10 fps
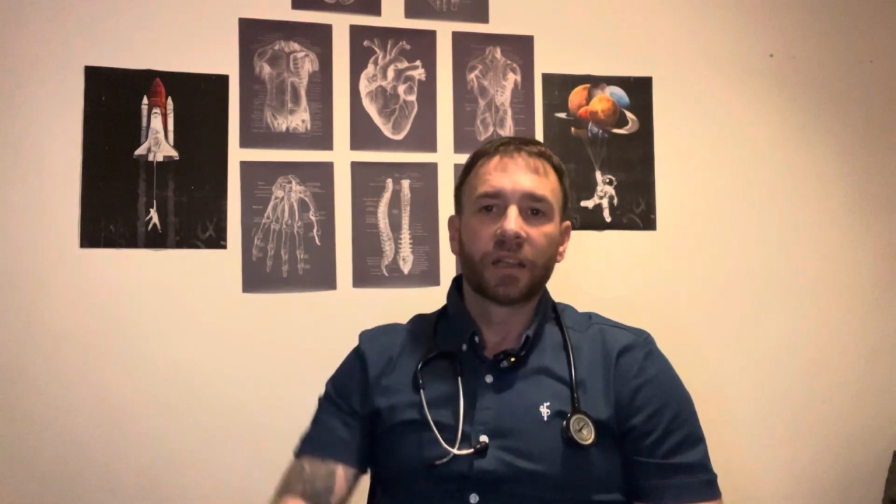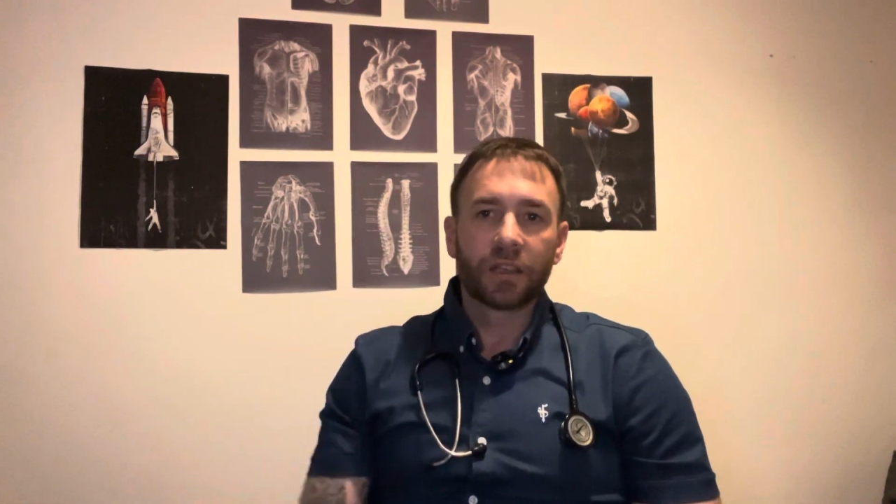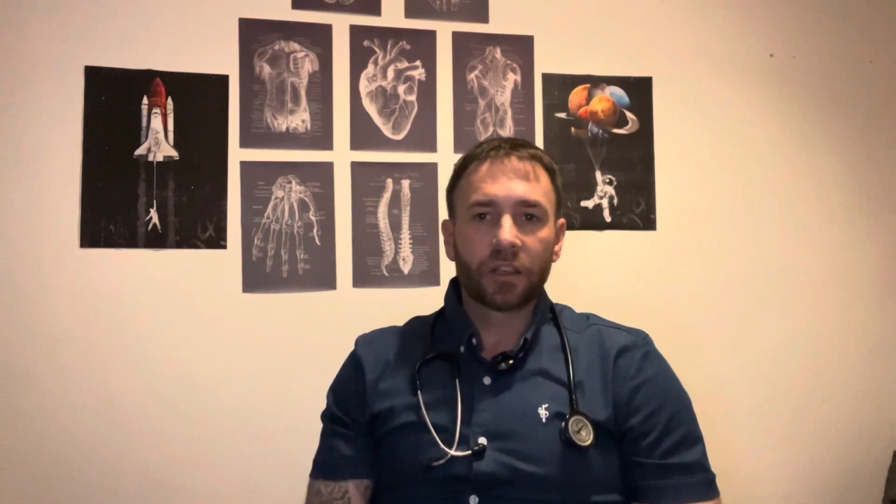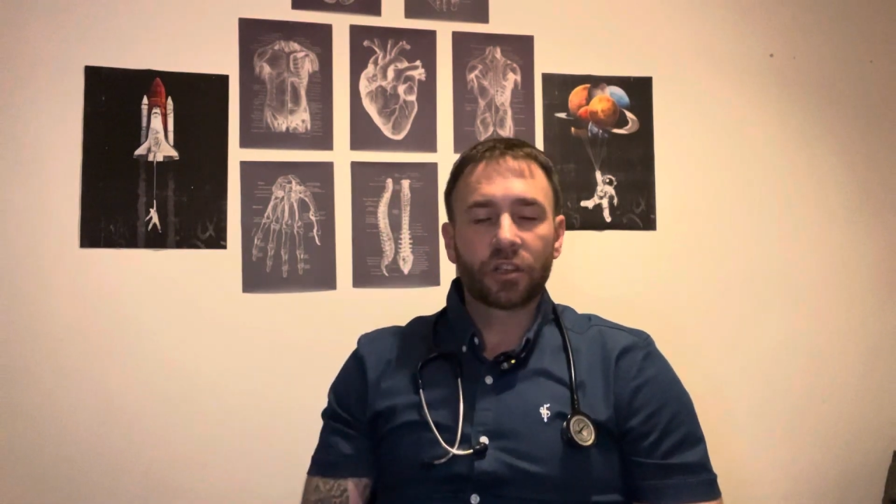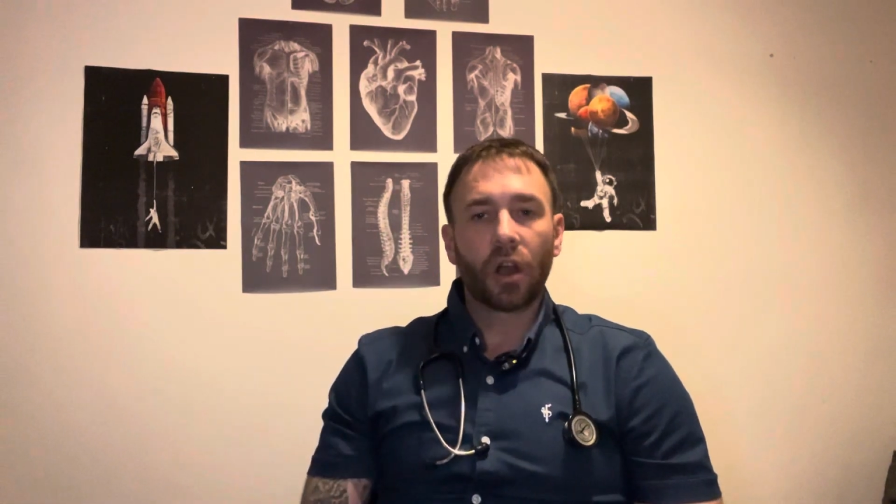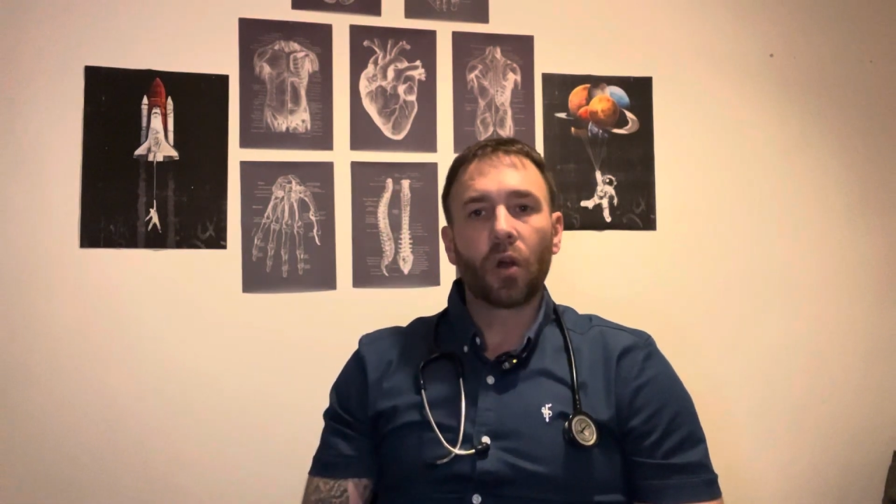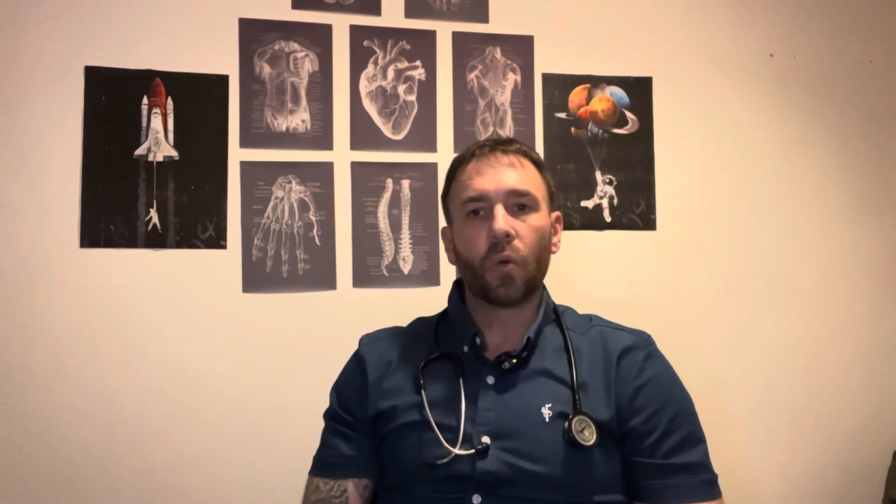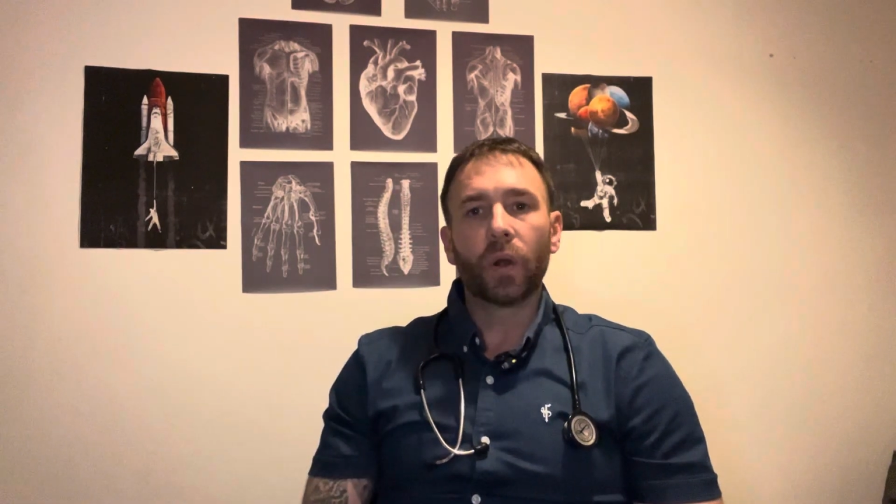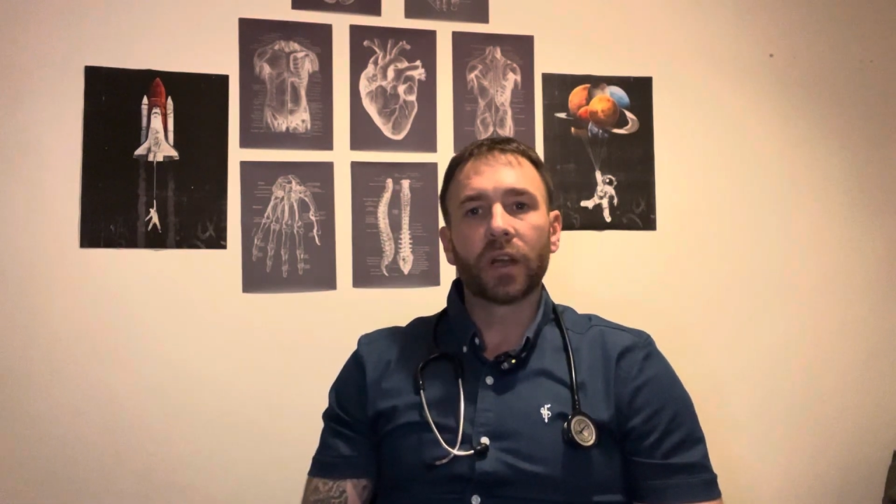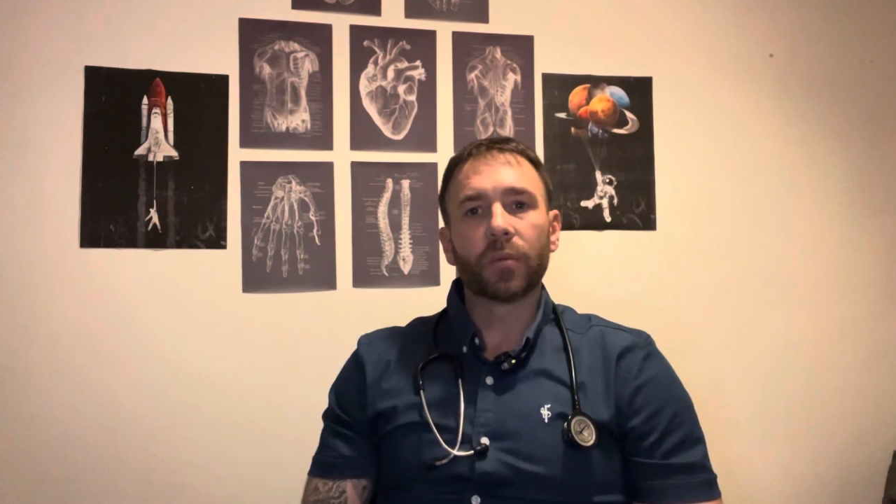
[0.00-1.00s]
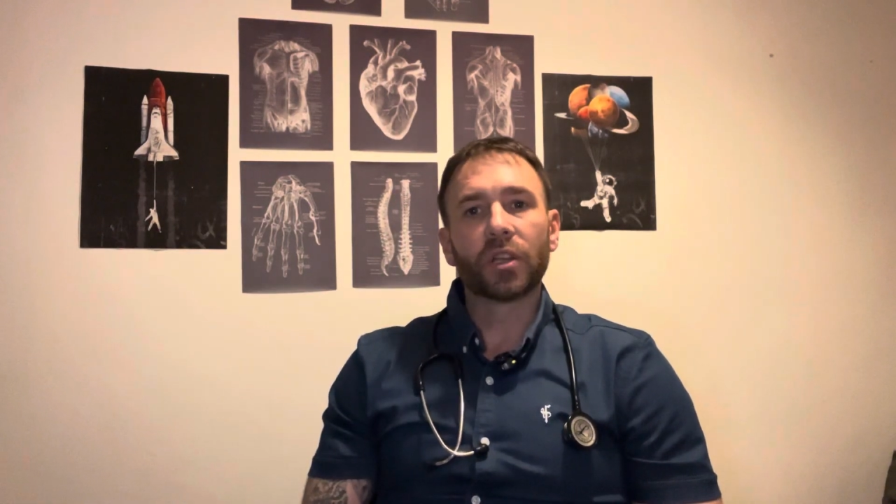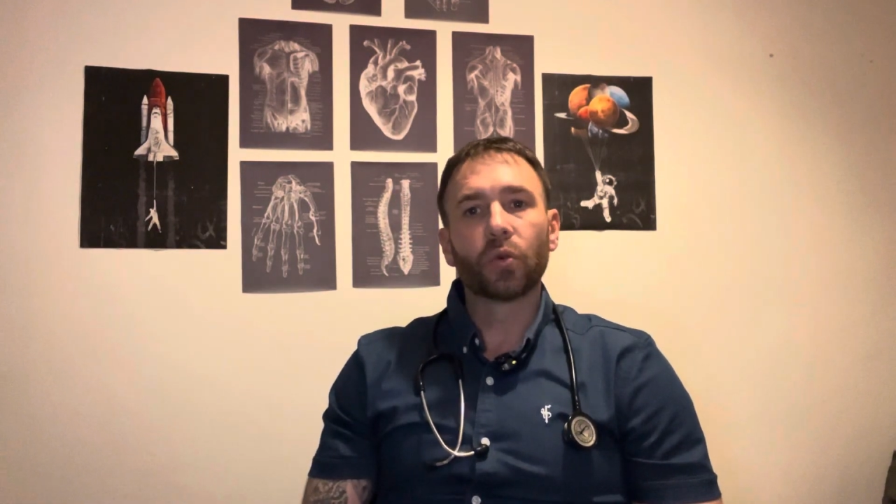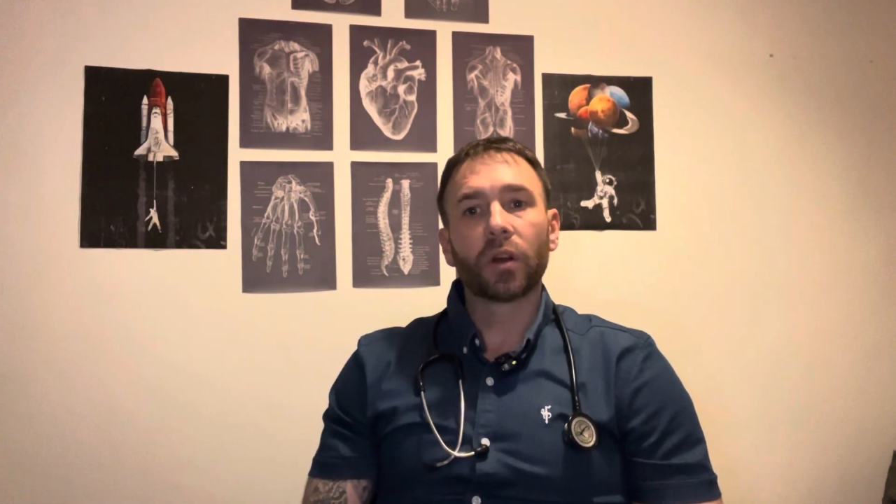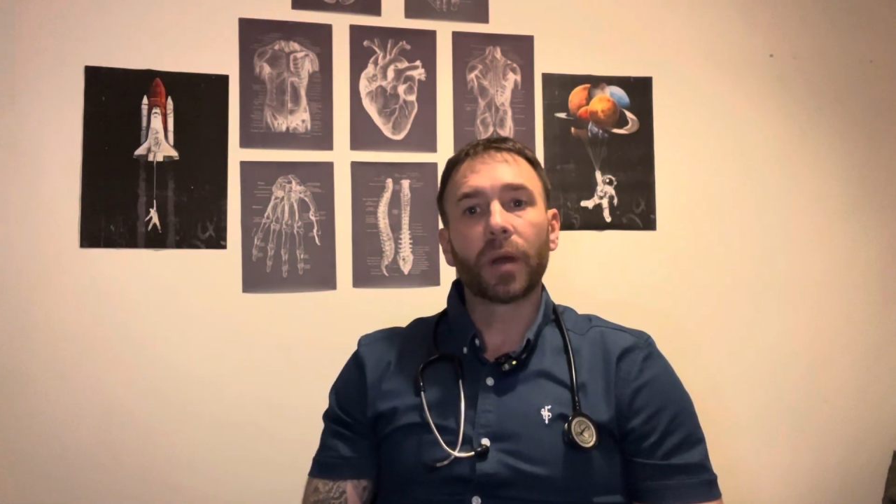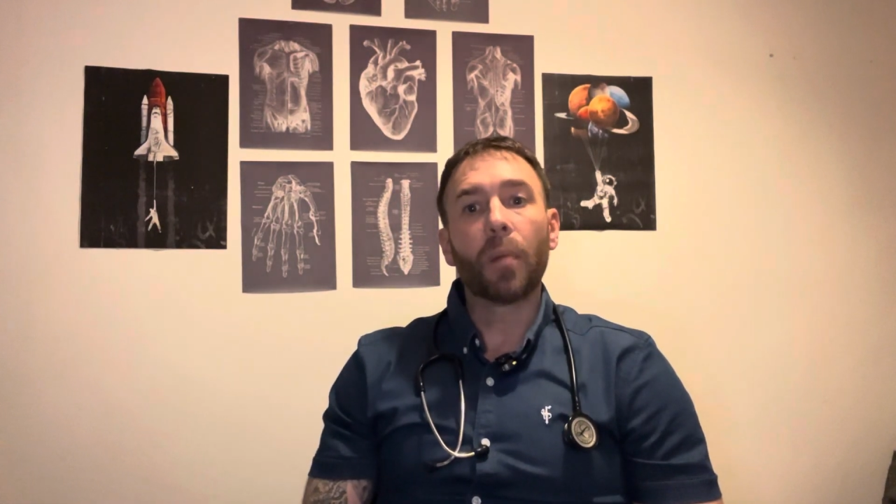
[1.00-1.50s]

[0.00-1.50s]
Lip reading: So, we're going to be talking about